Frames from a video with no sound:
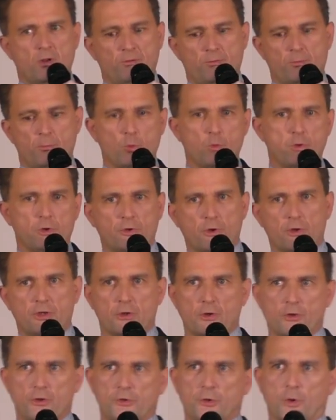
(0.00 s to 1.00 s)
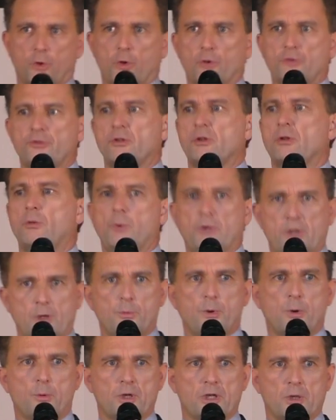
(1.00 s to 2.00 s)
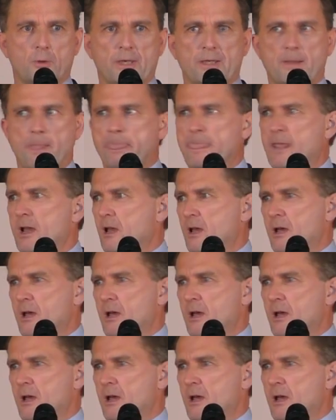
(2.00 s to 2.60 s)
from all the knocking on the doors. We knew we were going to win.